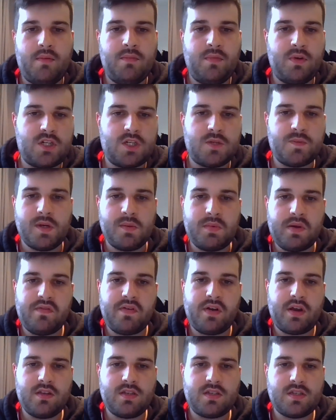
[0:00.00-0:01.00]
Which has been a bit of
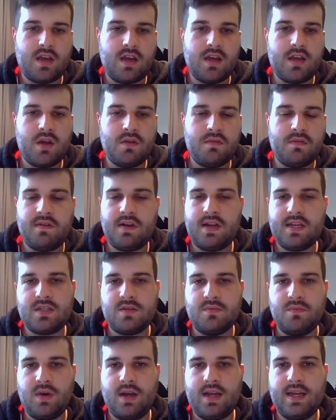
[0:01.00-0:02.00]
a concern over
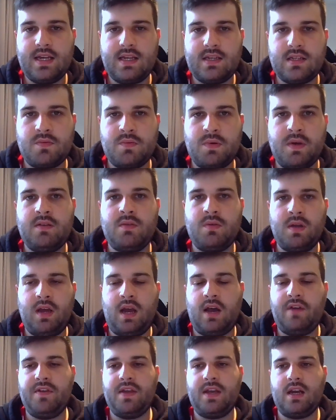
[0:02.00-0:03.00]
recent weeks.
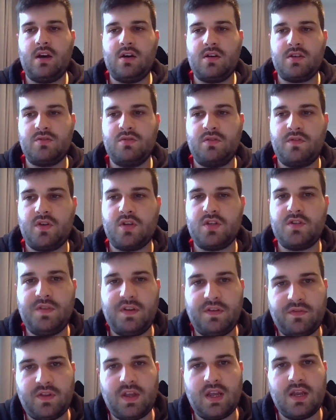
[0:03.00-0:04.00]
I think Arsenal have lost
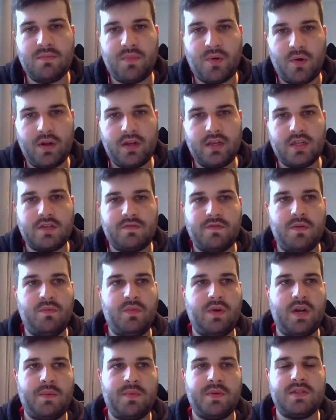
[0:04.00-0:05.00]
15 points from
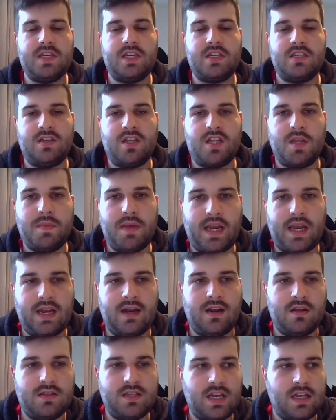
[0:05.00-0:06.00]
winning positions under Mikel
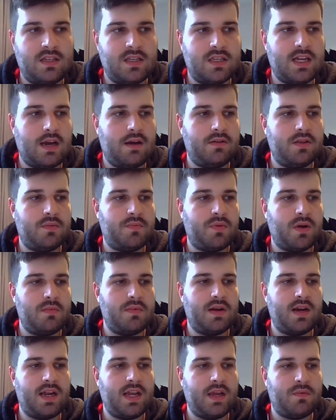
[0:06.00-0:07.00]
Arteta now in the
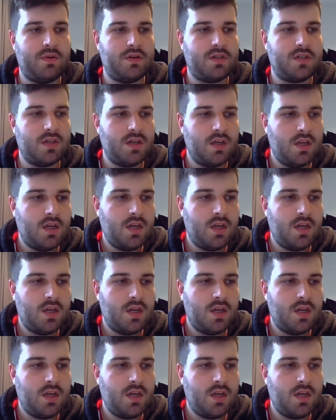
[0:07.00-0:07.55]
Premier League, which